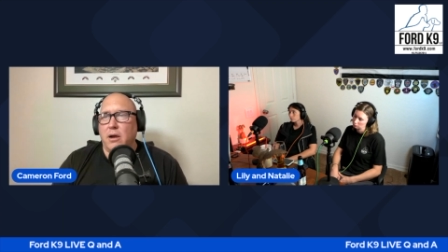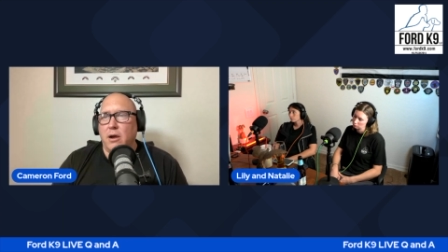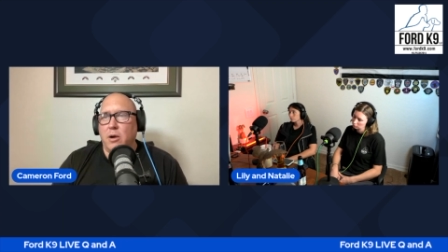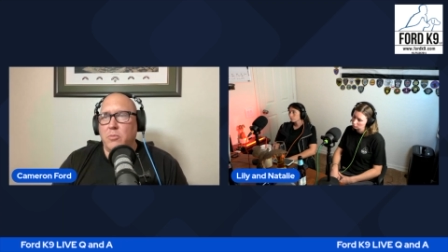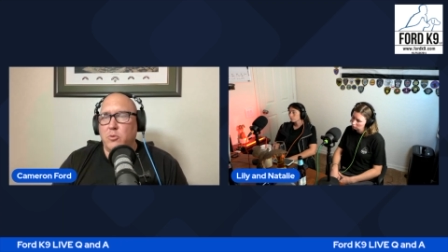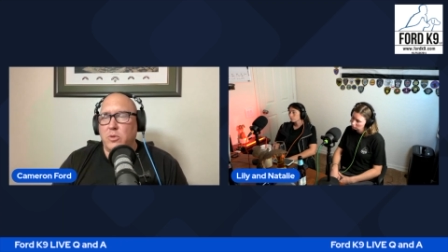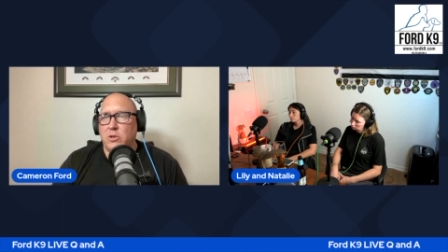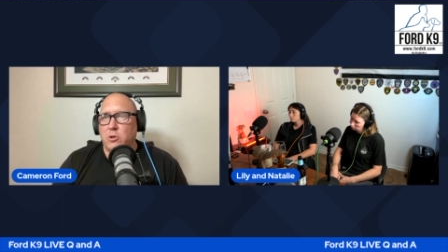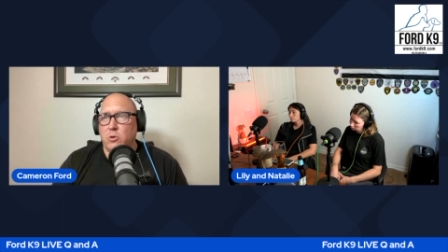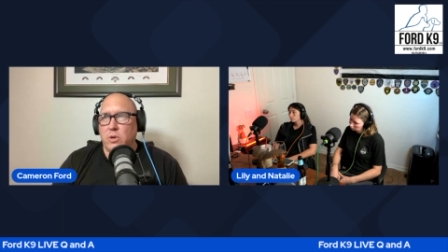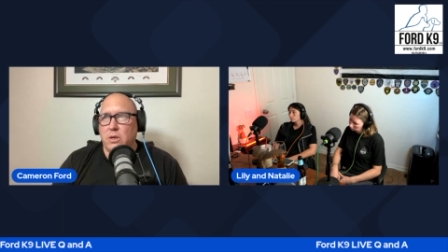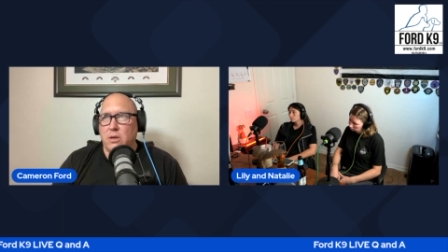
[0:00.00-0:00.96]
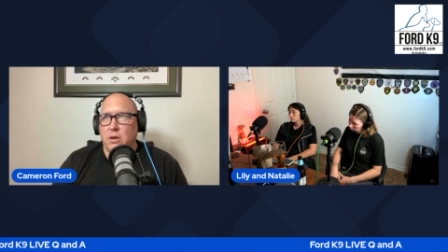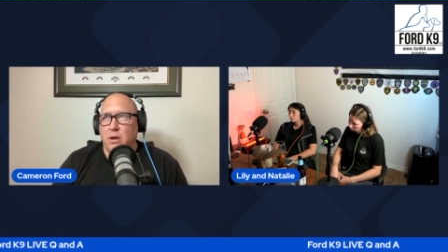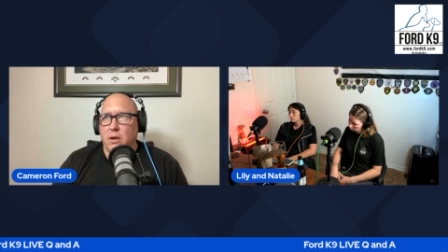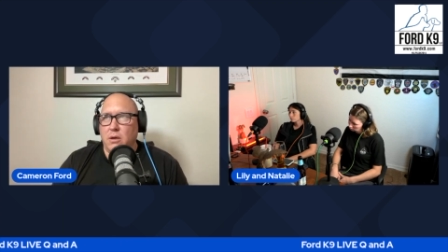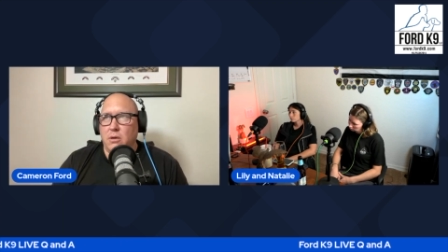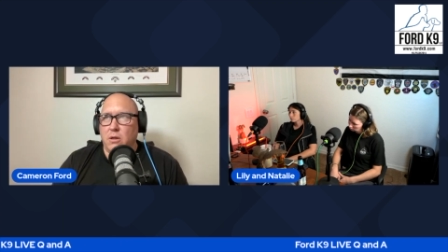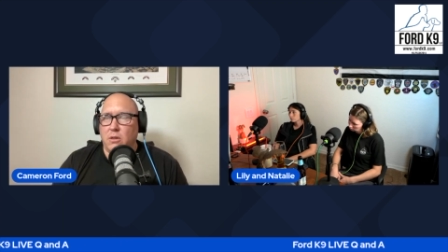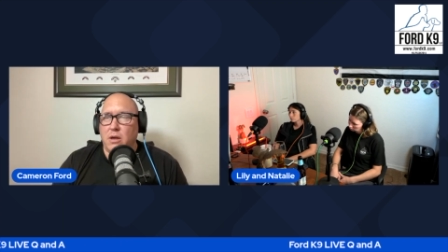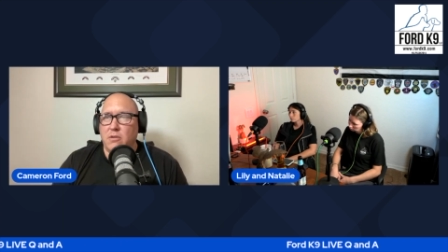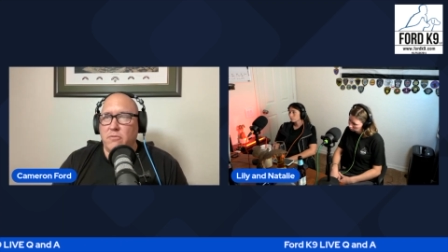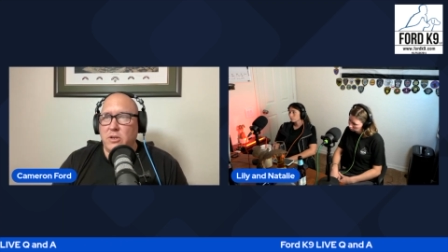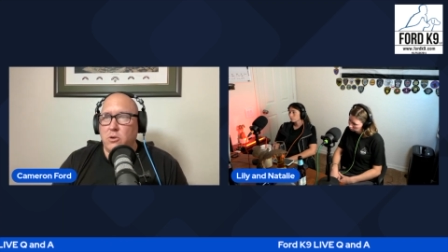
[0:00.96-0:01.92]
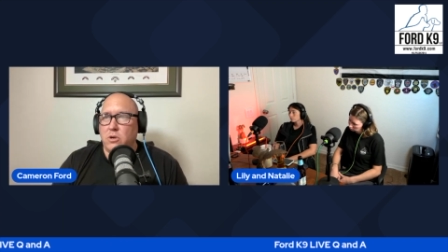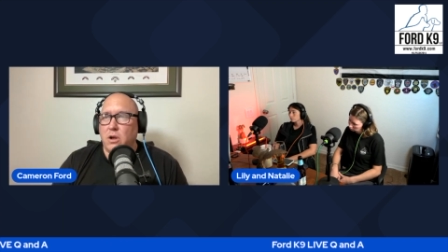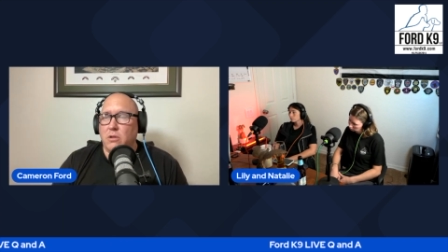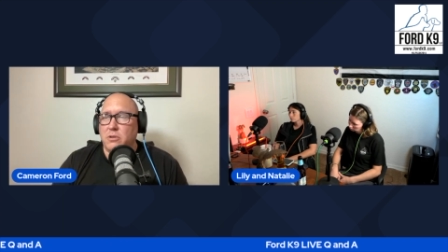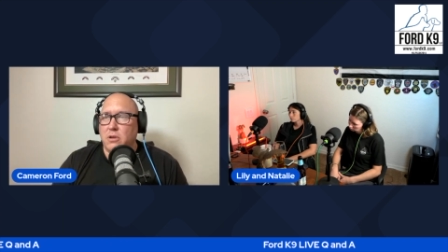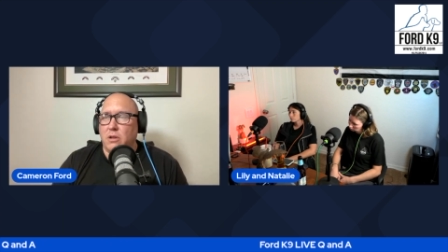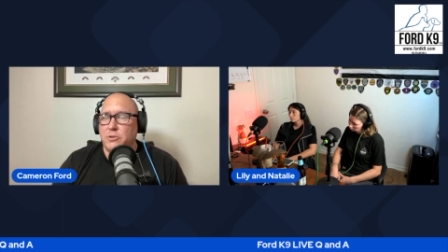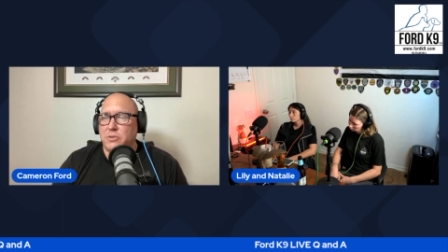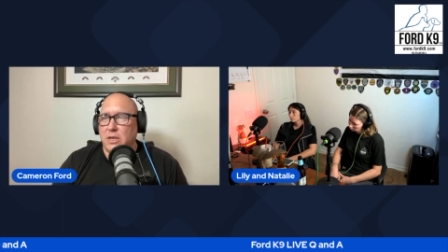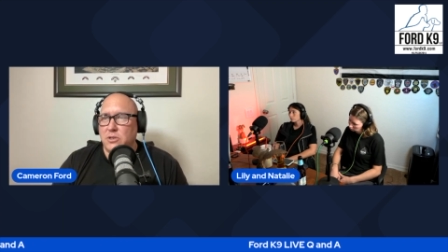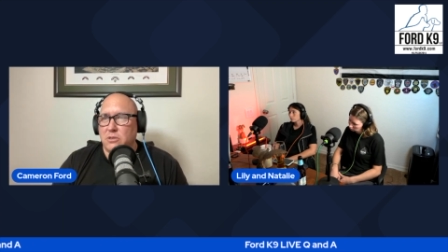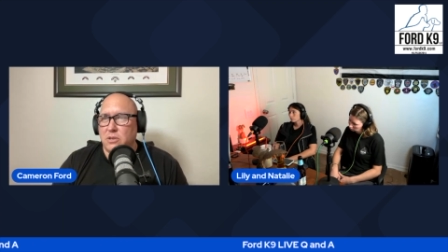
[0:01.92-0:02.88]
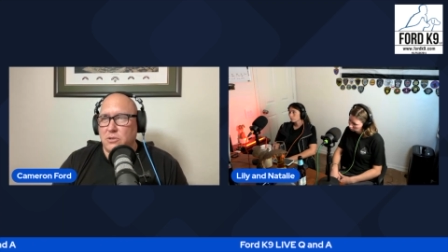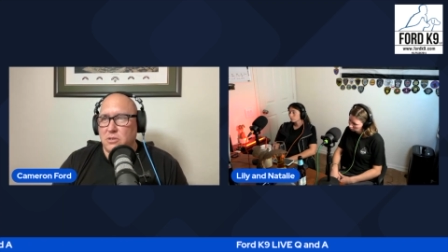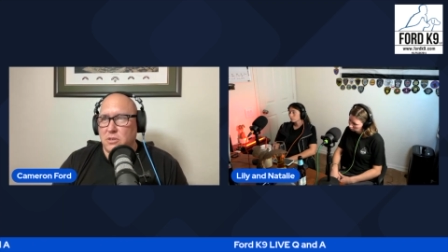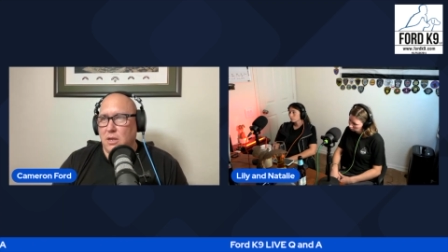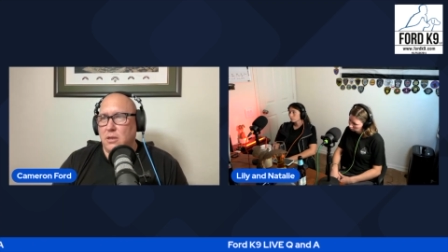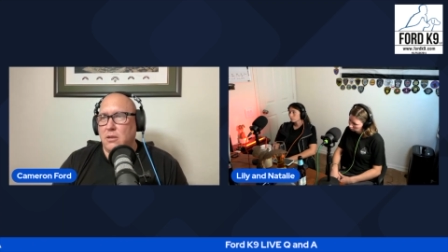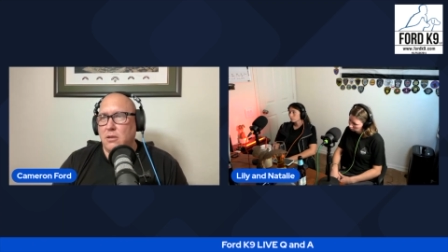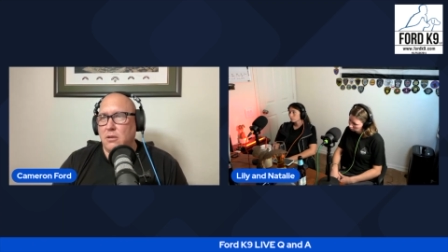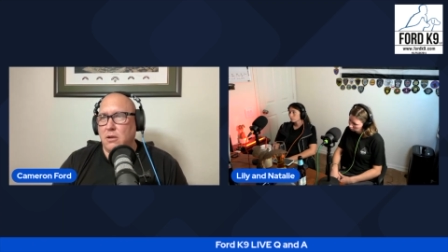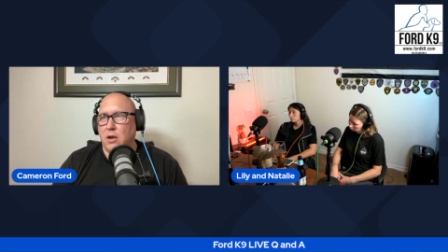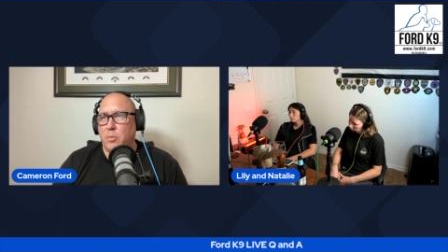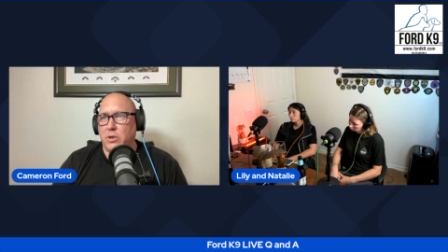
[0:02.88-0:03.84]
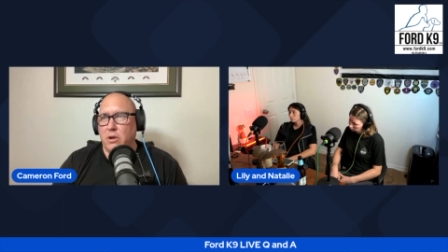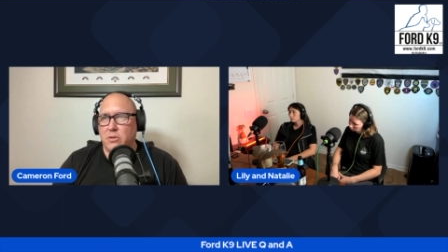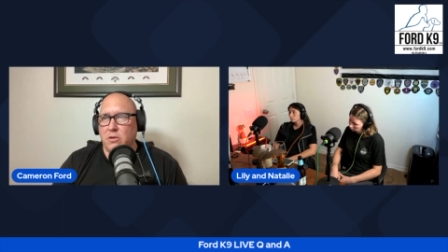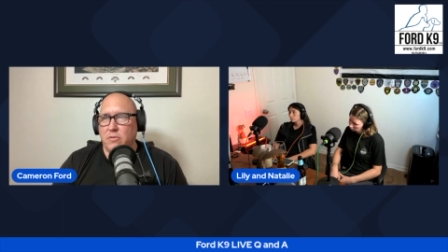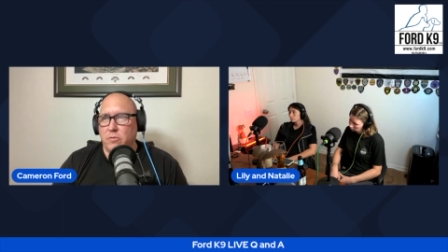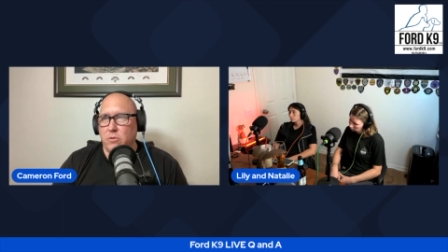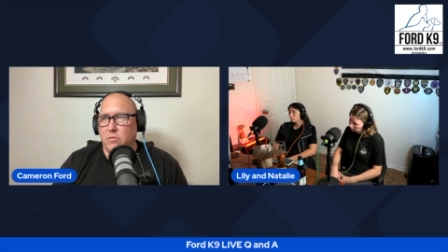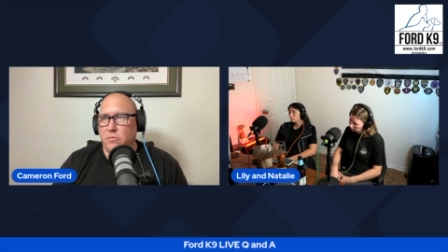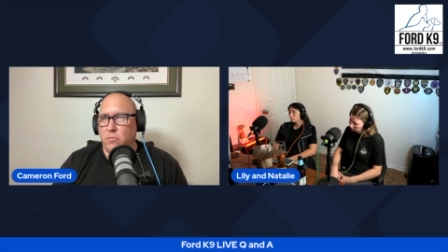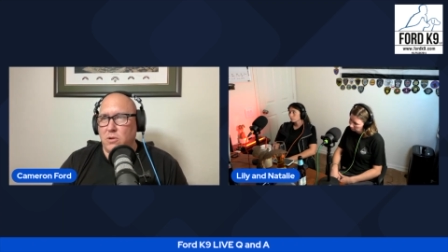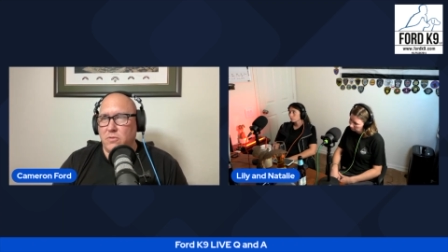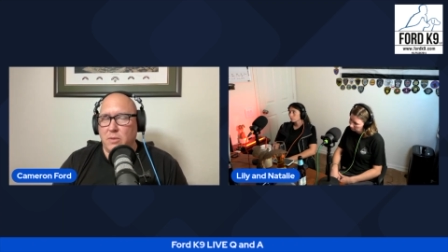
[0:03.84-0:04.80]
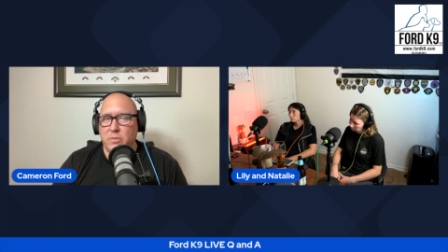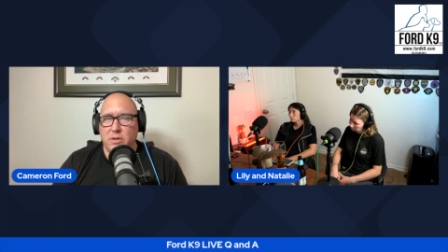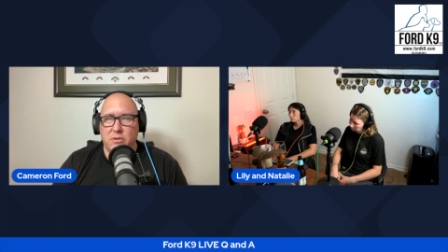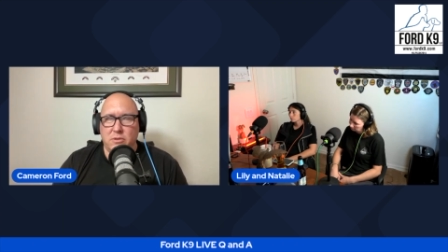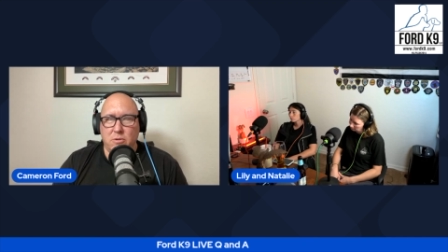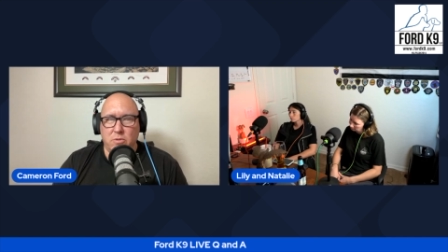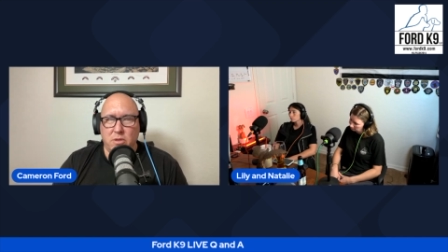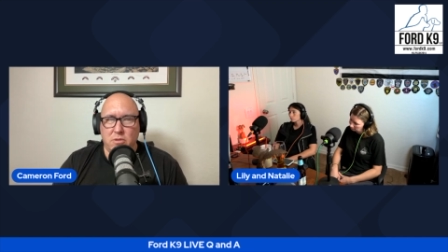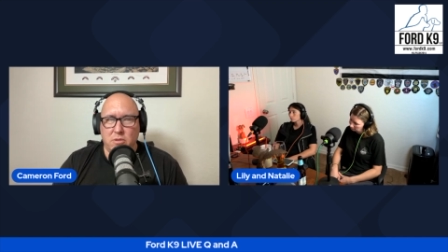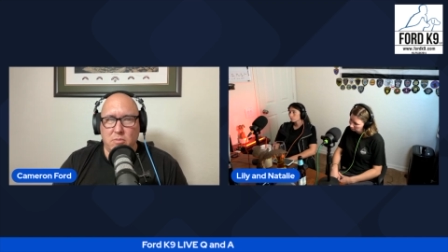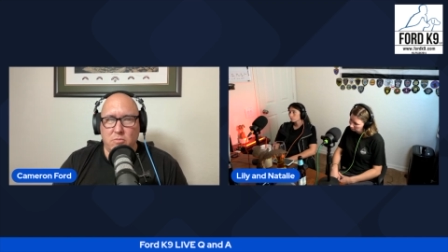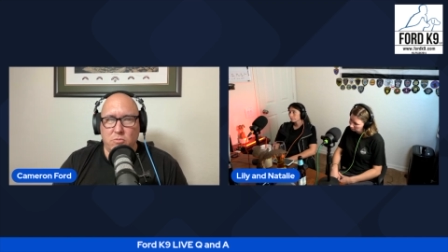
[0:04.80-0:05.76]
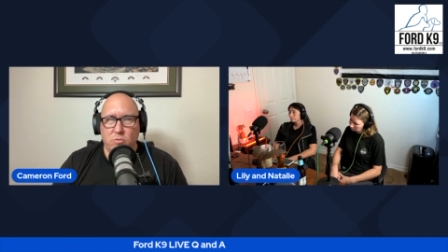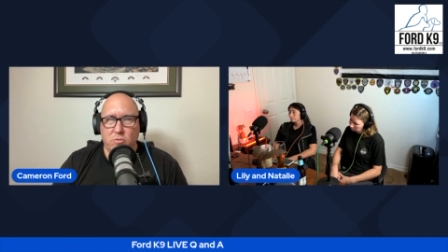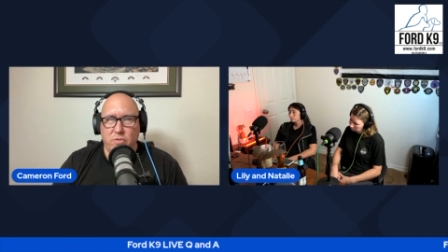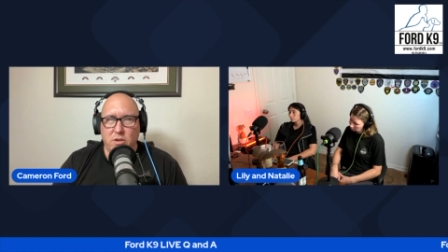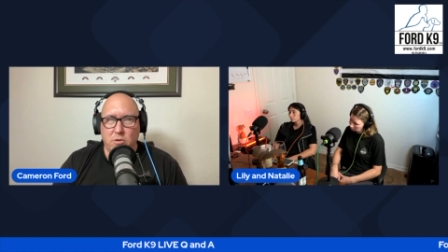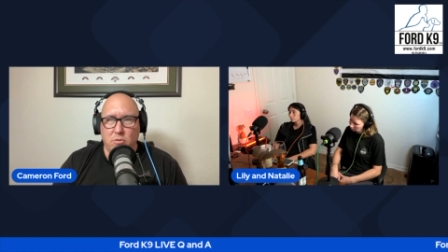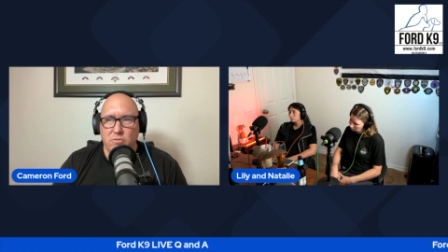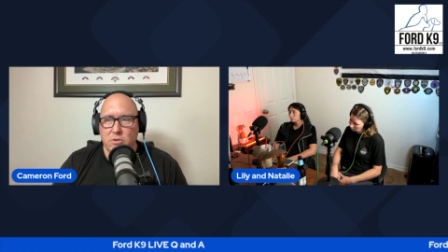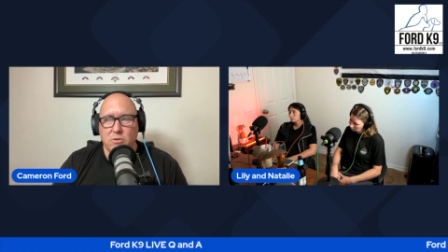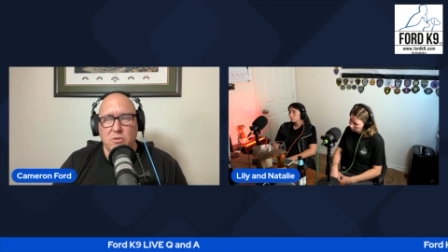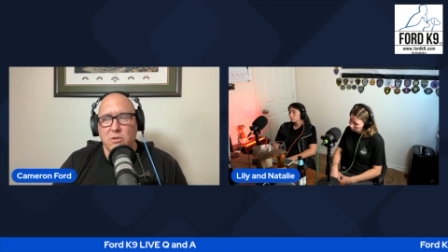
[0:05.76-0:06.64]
You've been doing a lot of video consultations, I should say, hopping on there for 45 minutes doing some video reviews.